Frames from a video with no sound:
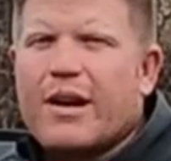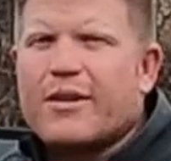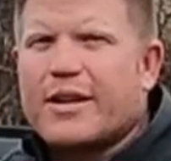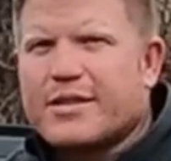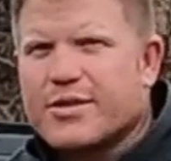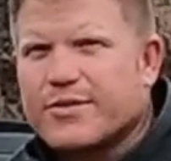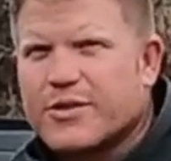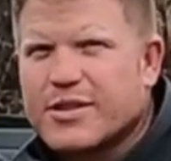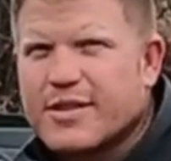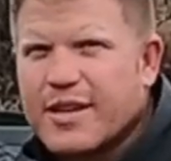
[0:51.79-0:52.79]
Alright, so
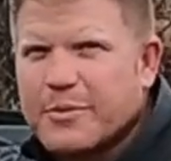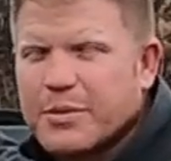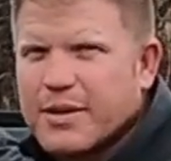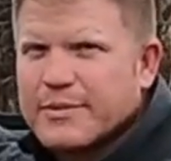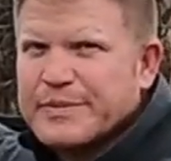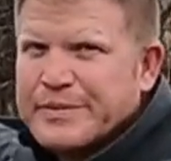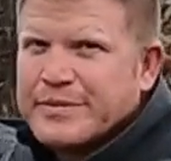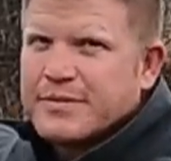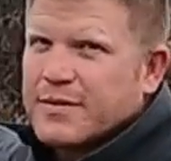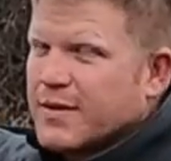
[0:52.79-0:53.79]
first up,
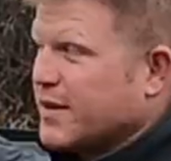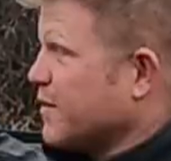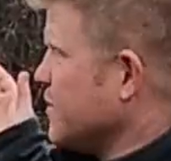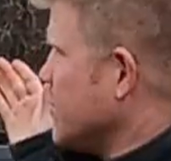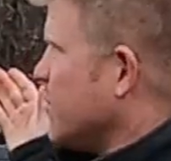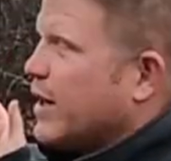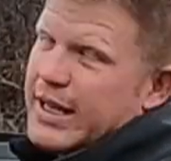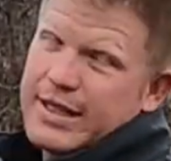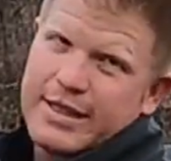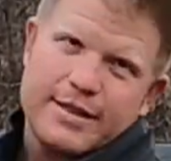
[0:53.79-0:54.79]

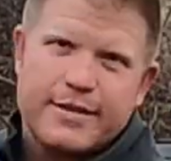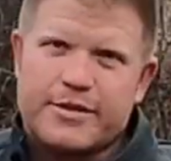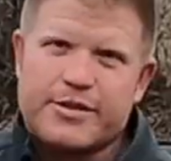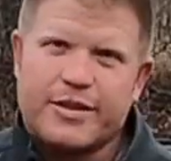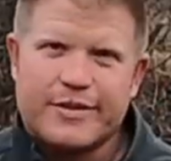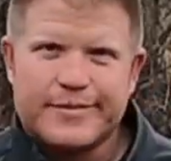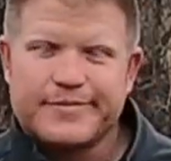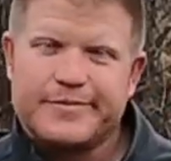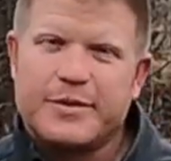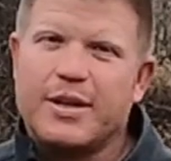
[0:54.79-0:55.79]
why did I sell the Chevy?
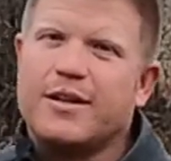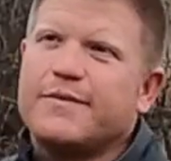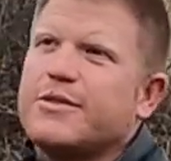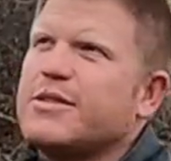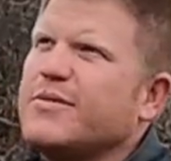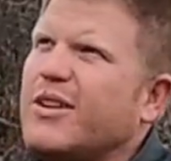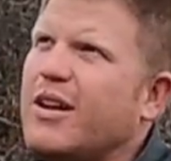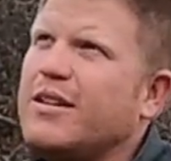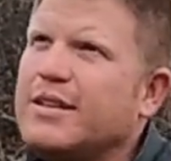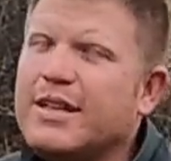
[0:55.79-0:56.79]
Well, first of
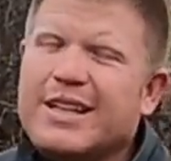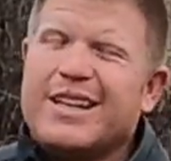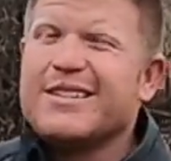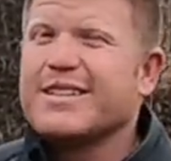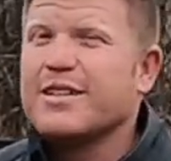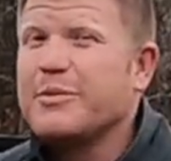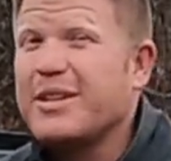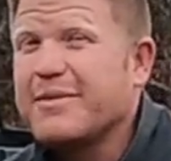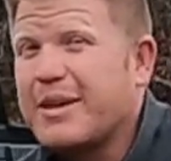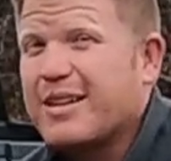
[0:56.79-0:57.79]
all, it's going to
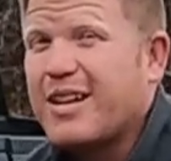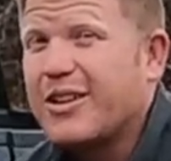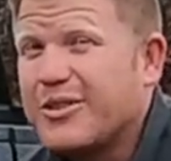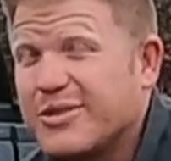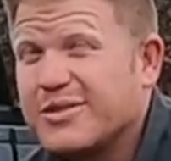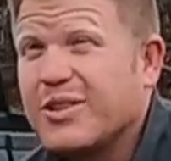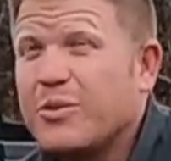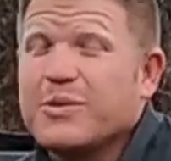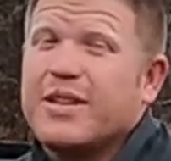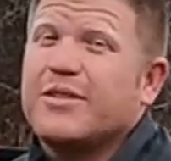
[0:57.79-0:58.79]
be about 100 and
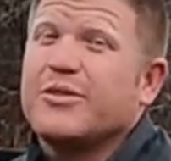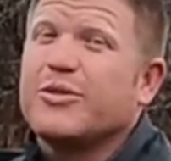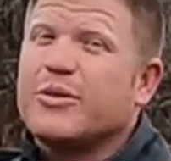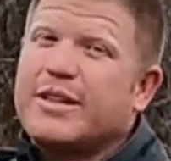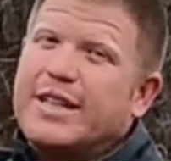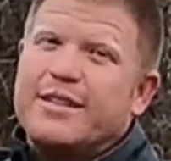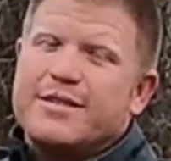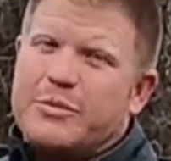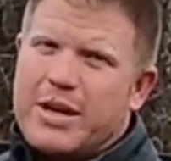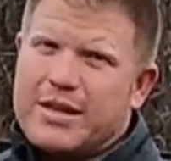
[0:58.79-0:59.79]
almost
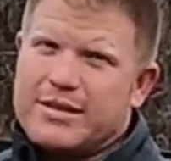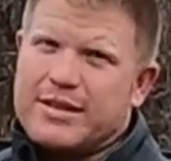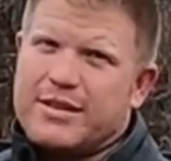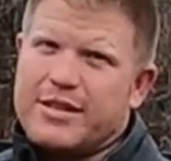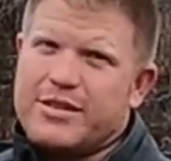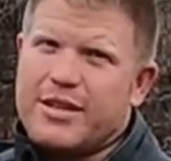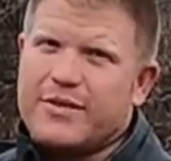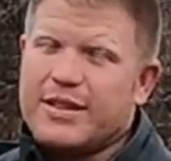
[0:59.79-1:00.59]
130,000 miles on that Chevy.